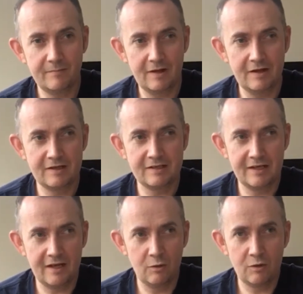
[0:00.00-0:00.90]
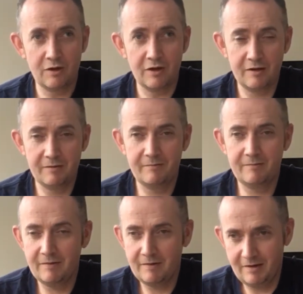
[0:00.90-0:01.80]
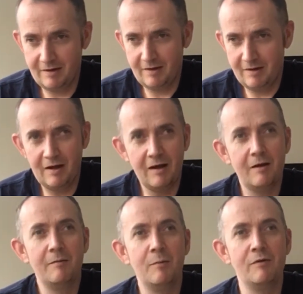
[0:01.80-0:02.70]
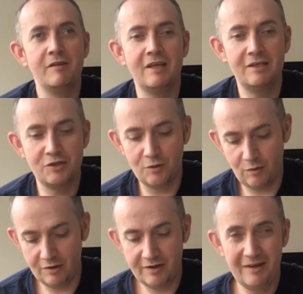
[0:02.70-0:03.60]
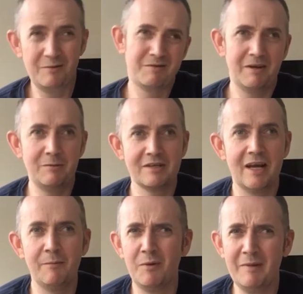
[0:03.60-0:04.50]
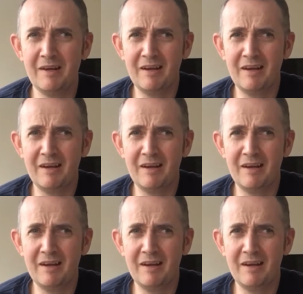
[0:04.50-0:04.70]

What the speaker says: like I said, I'll look at moving these 2 on. It was a gamble. I mean,